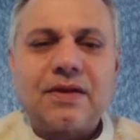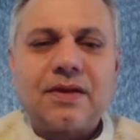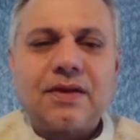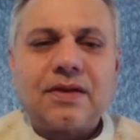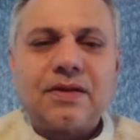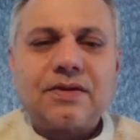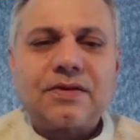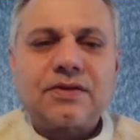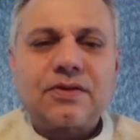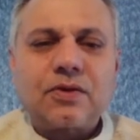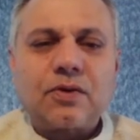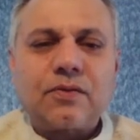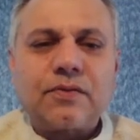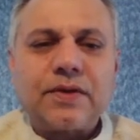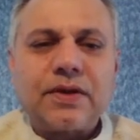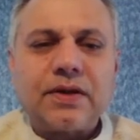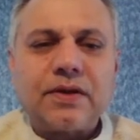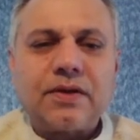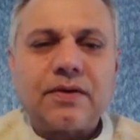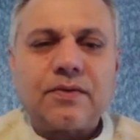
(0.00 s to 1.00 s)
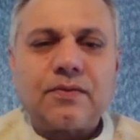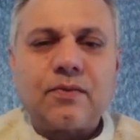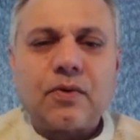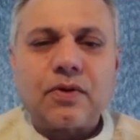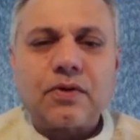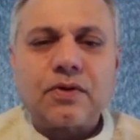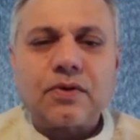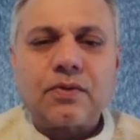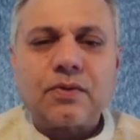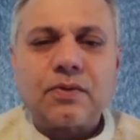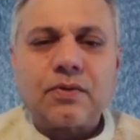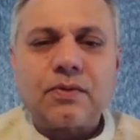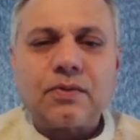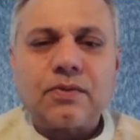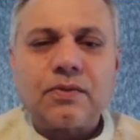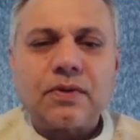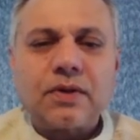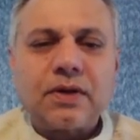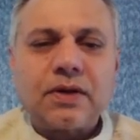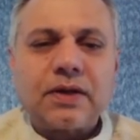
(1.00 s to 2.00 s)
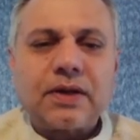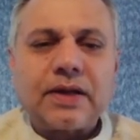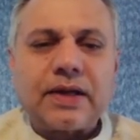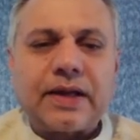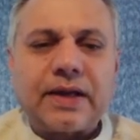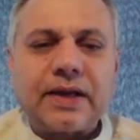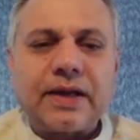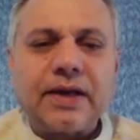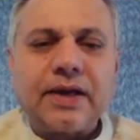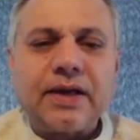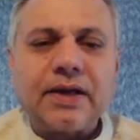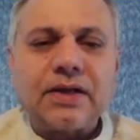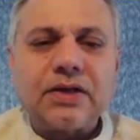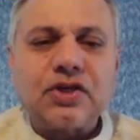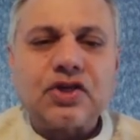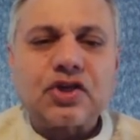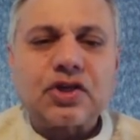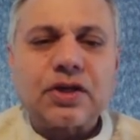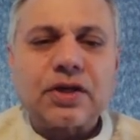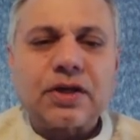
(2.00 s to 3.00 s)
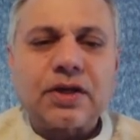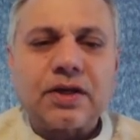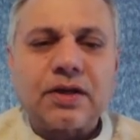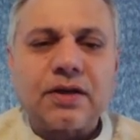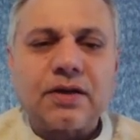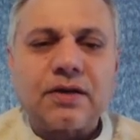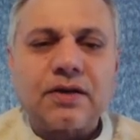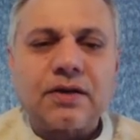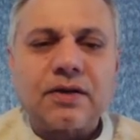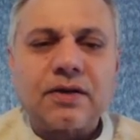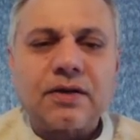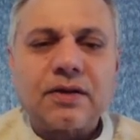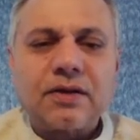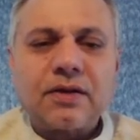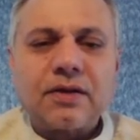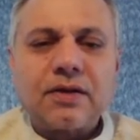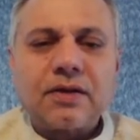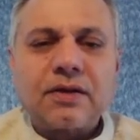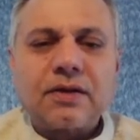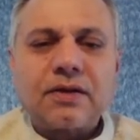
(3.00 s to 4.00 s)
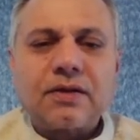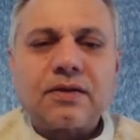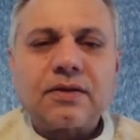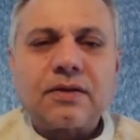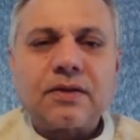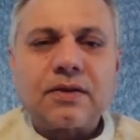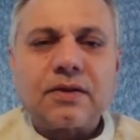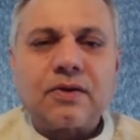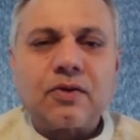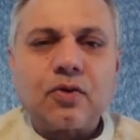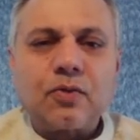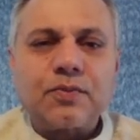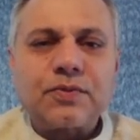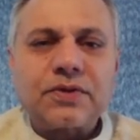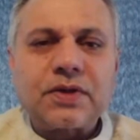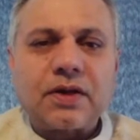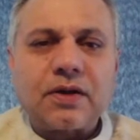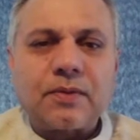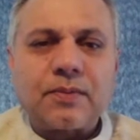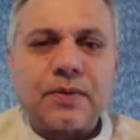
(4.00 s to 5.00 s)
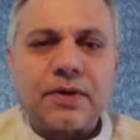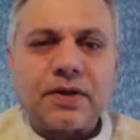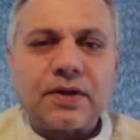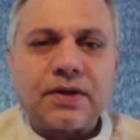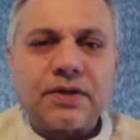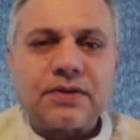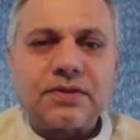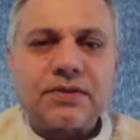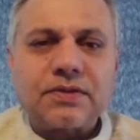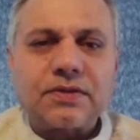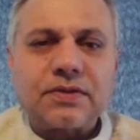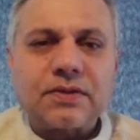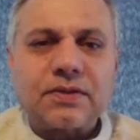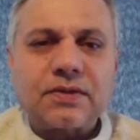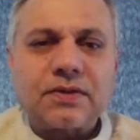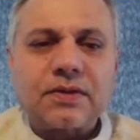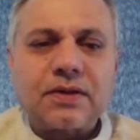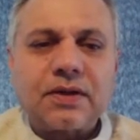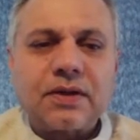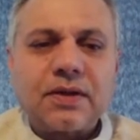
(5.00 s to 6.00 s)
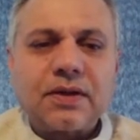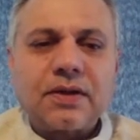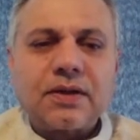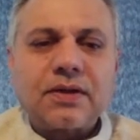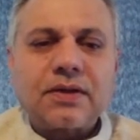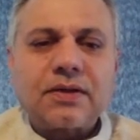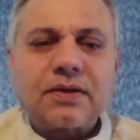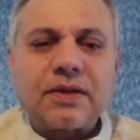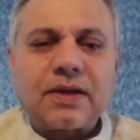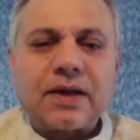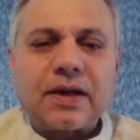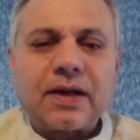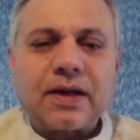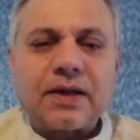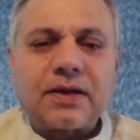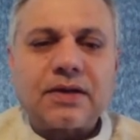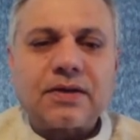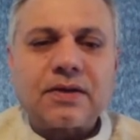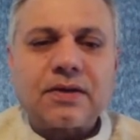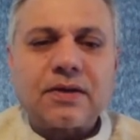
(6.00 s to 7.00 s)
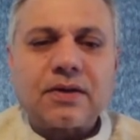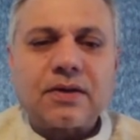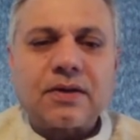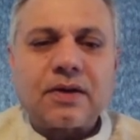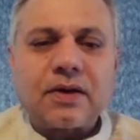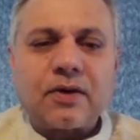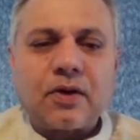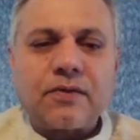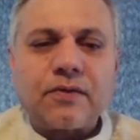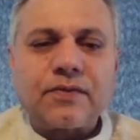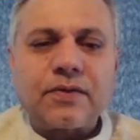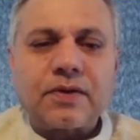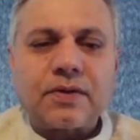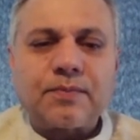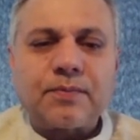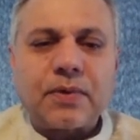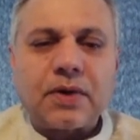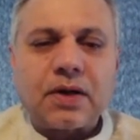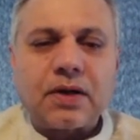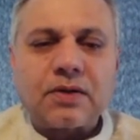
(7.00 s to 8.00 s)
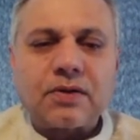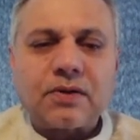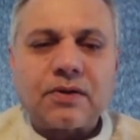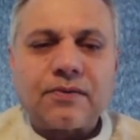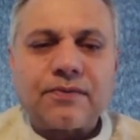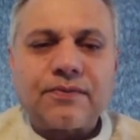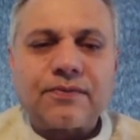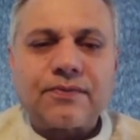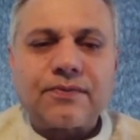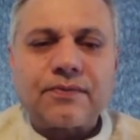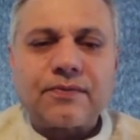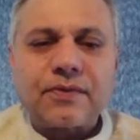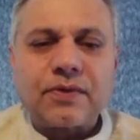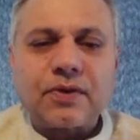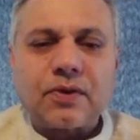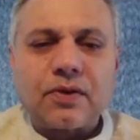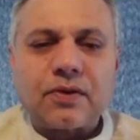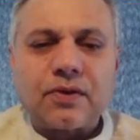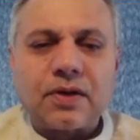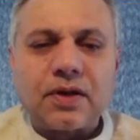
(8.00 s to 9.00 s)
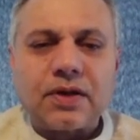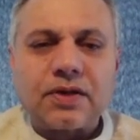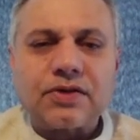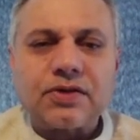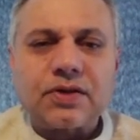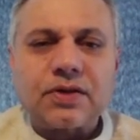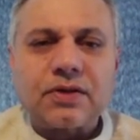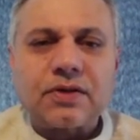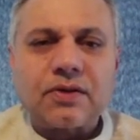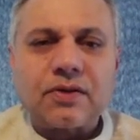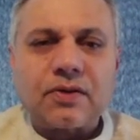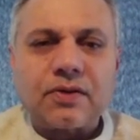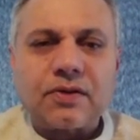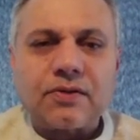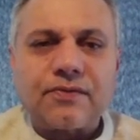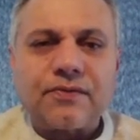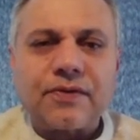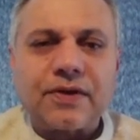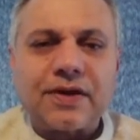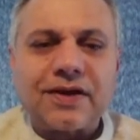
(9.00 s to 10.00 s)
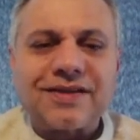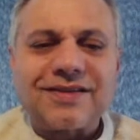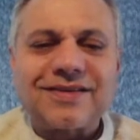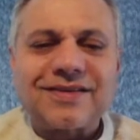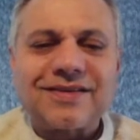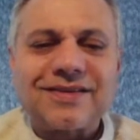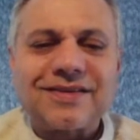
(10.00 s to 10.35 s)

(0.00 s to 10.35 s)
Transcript: So we want to engage in the group ceremonies that are often part of your religion or your faith